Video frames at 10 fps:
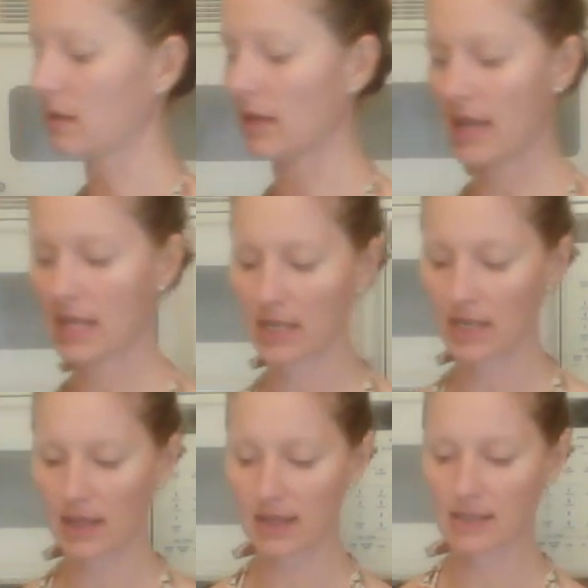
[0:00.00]

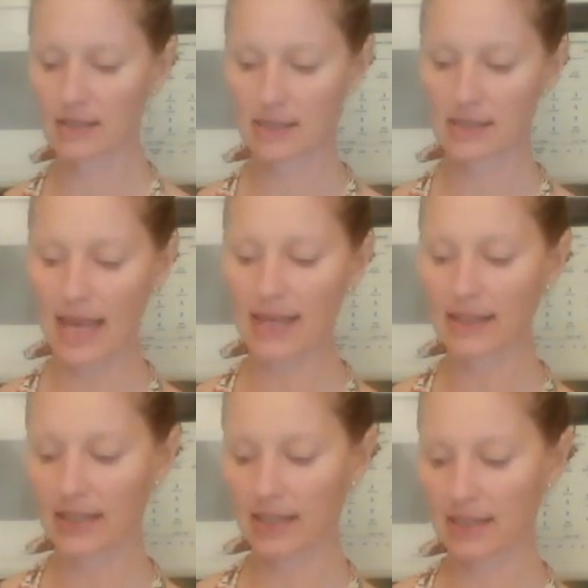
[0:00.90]
liking the
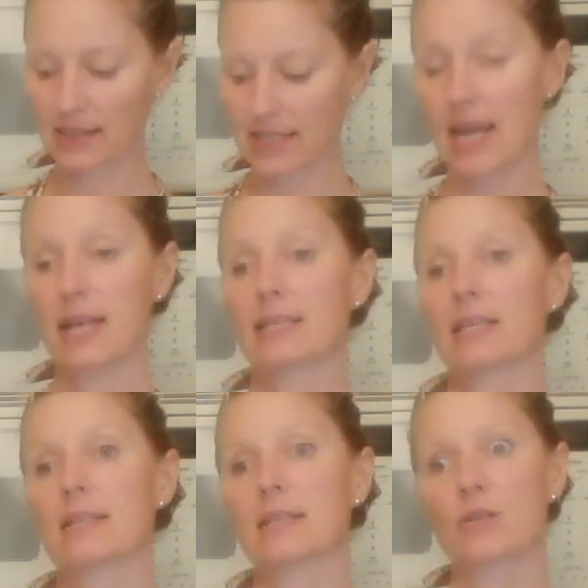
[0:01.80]
Deglet dates
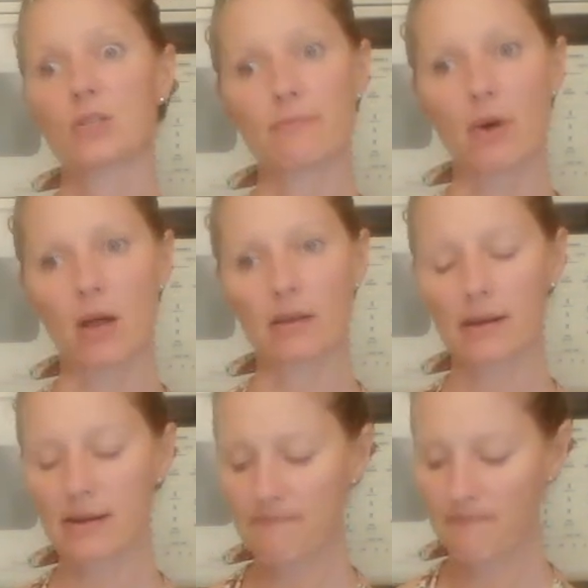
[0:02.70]
because they're
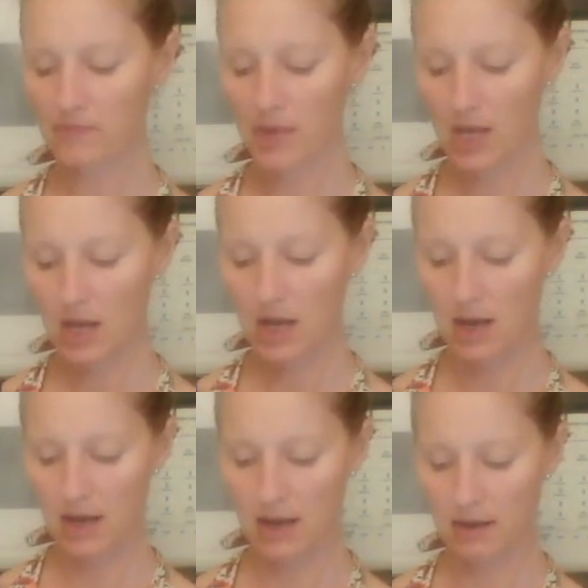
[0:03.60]
smaller.
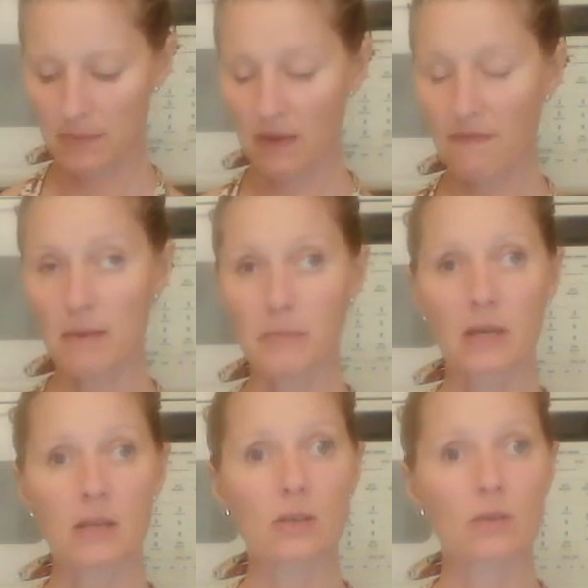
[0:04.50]
If I'm going
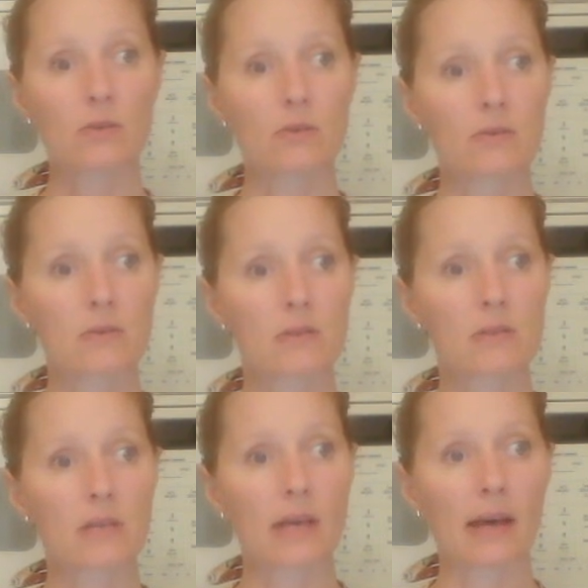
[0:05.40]
to
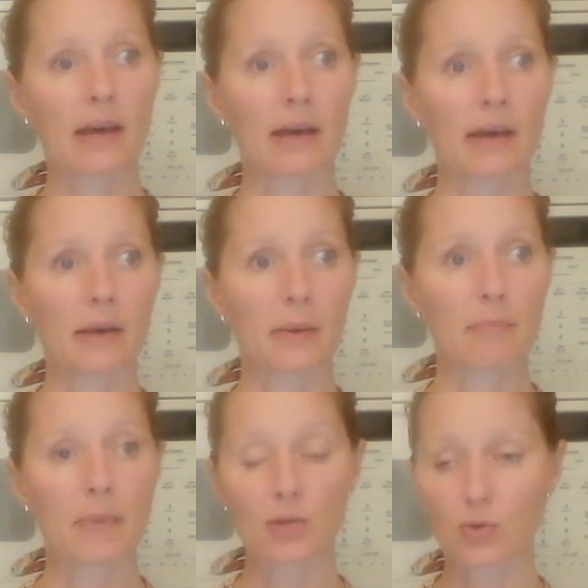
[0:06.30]
use a
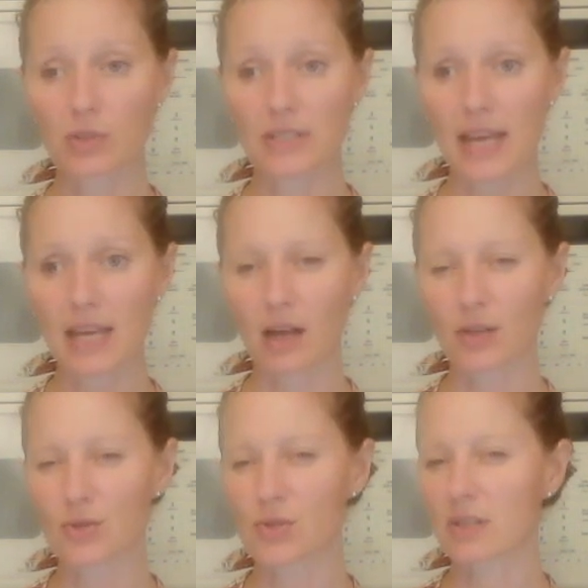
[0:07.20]
medjool date, I'll
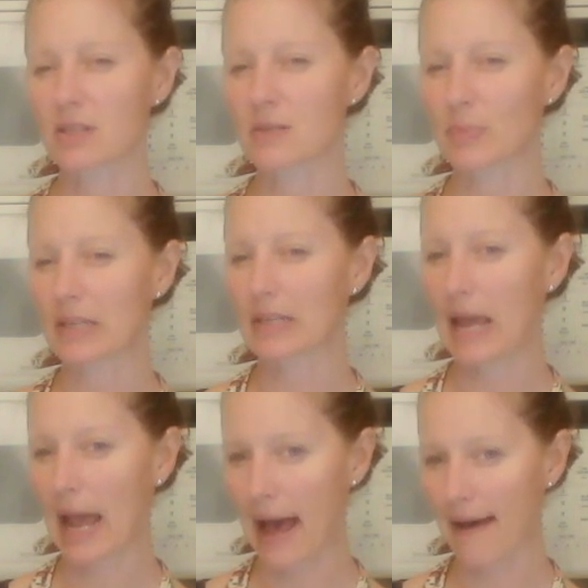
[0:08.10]
usually split it in
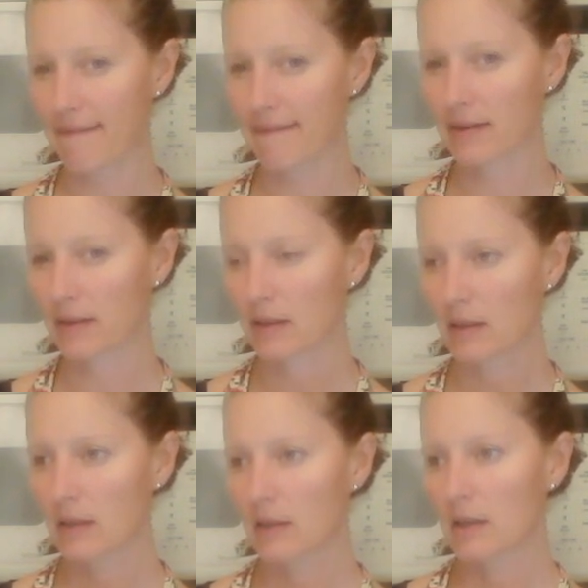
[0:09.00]
half.
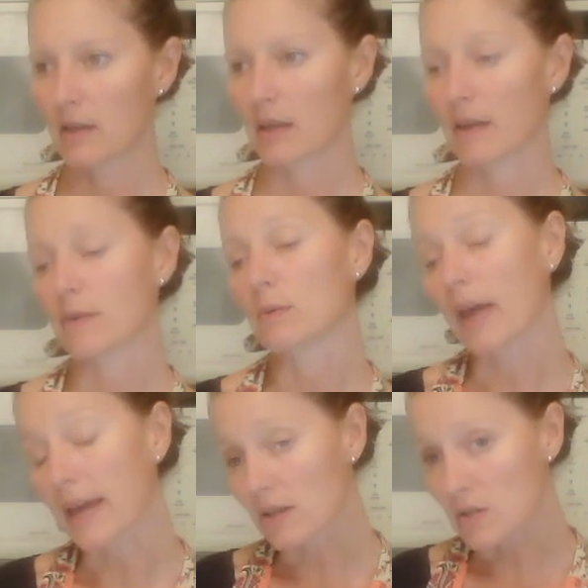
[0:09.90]
If you
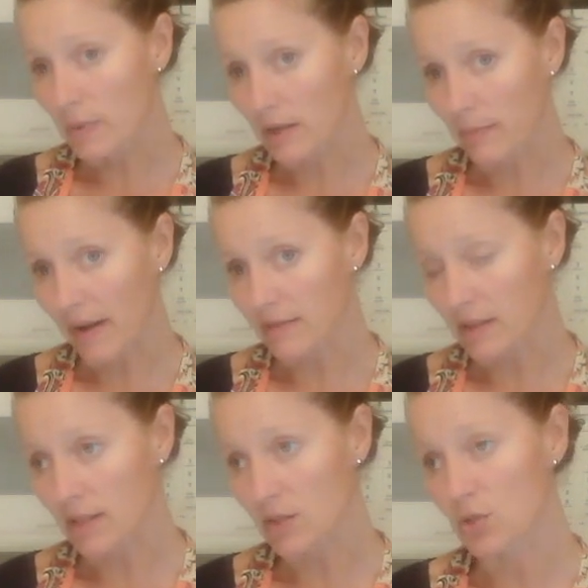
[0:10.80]
like a sweeter
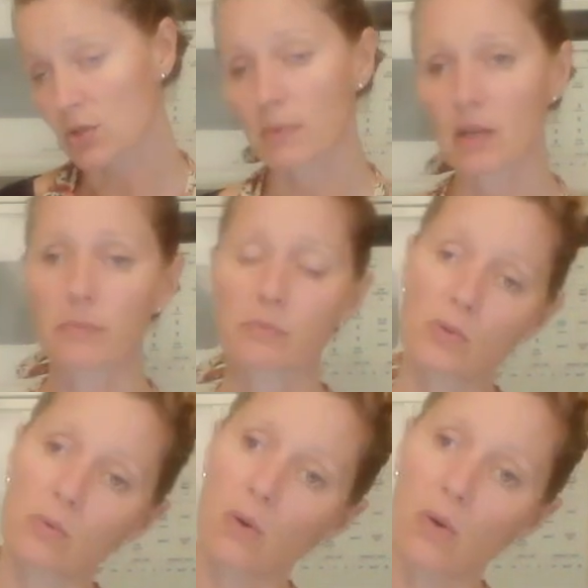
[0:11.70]
beverage, you might
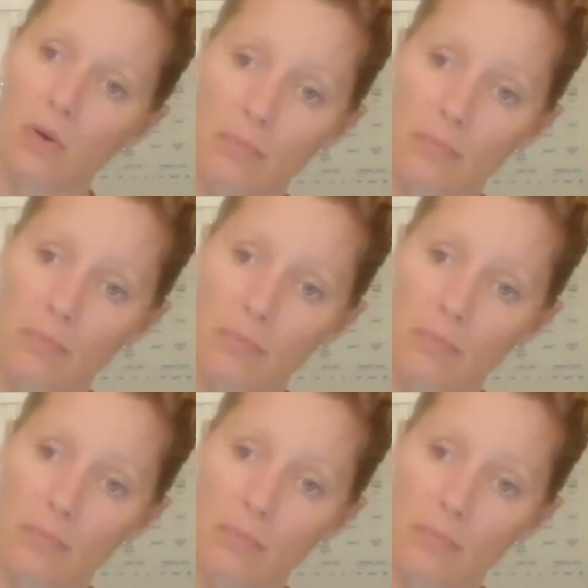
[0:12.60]
do a whole